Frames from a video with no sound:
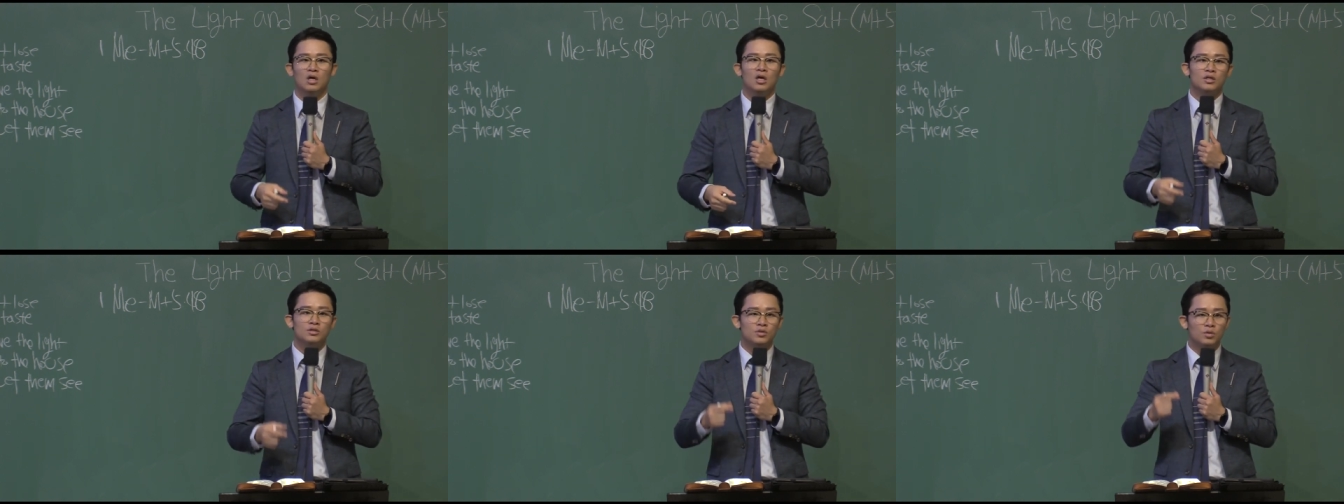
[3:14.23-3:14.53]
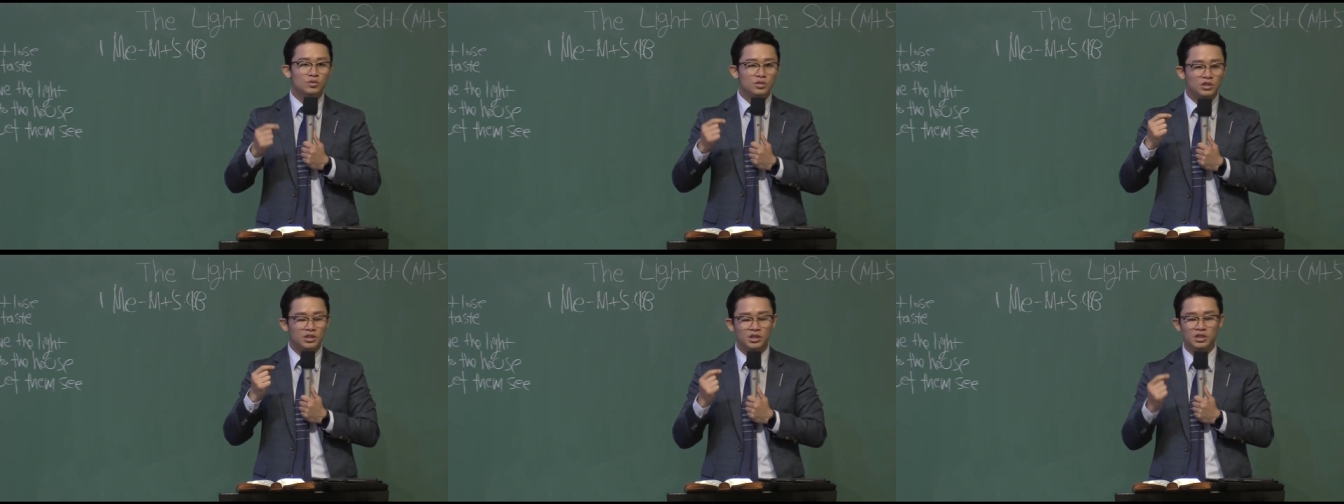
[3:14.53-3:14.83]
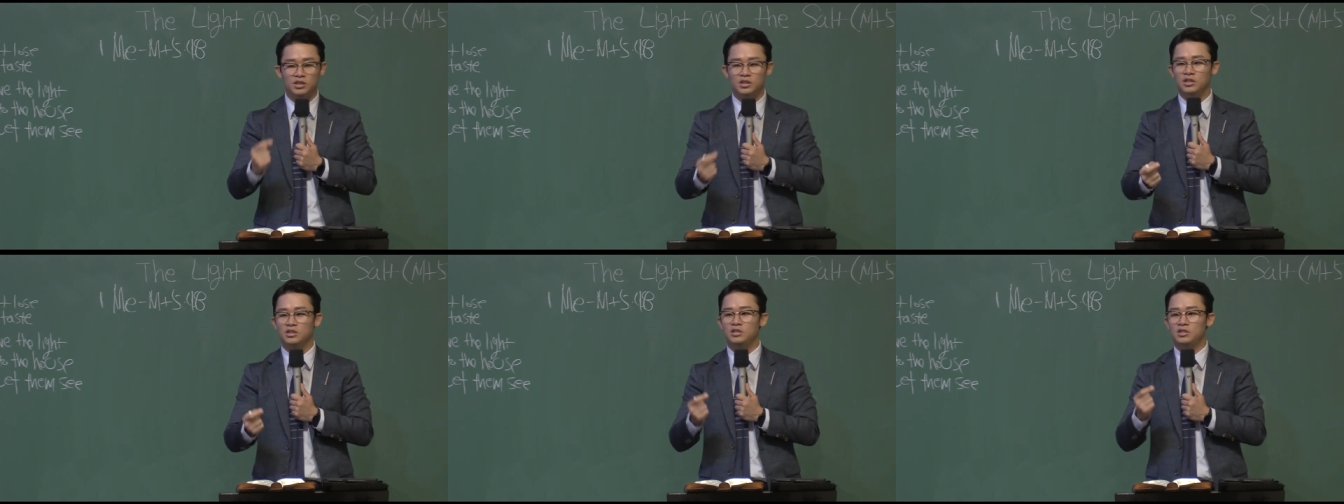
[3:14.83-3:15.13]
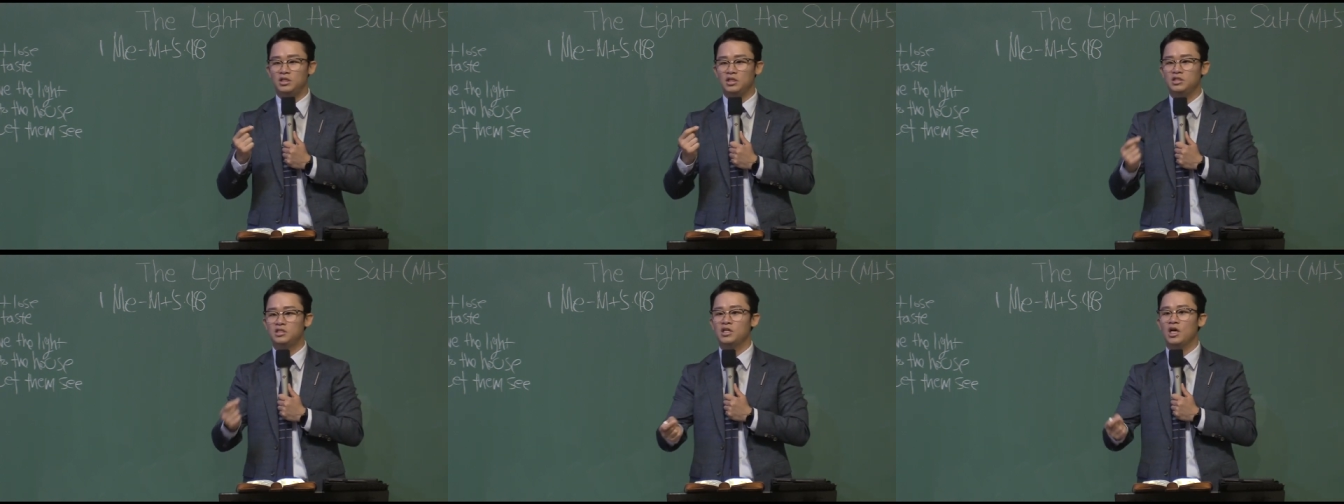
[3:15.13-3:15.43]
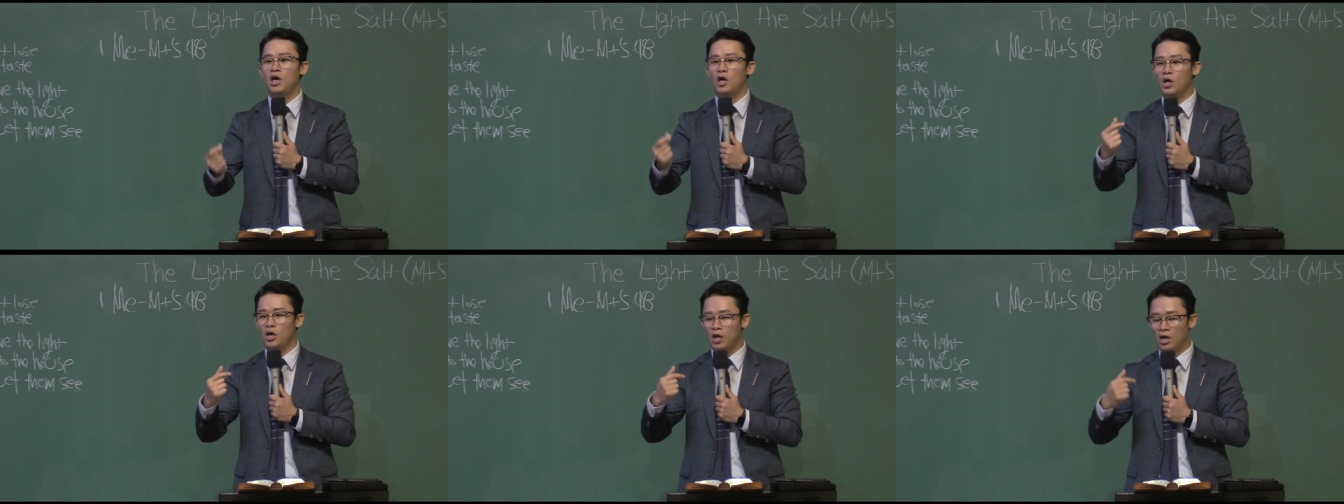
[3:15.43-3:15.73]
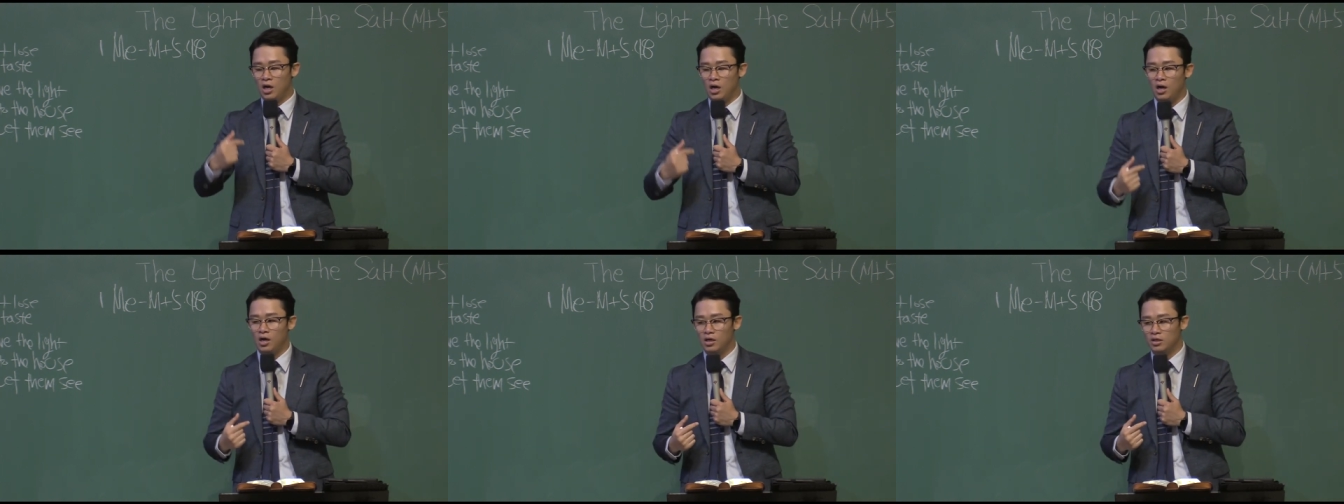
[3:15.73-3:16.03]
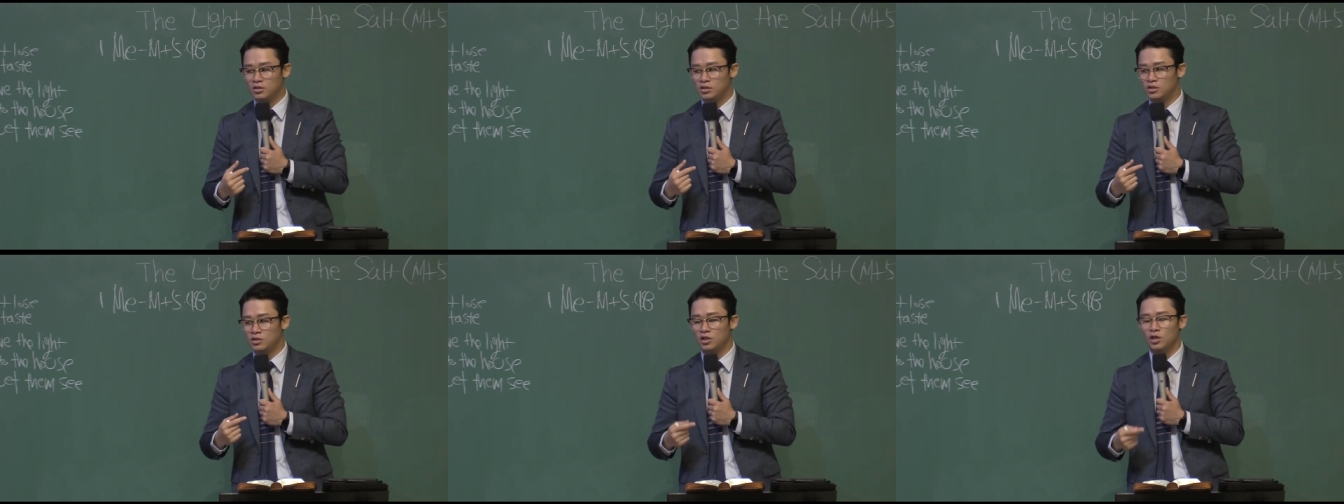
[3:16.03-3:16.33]
So Jesus desire
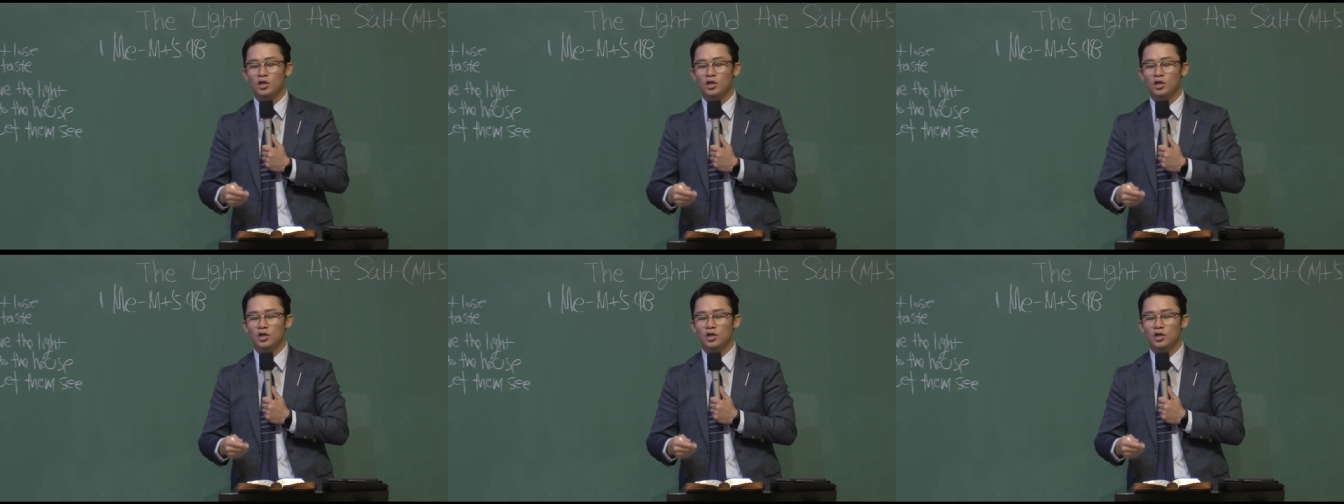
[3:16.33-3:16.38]
us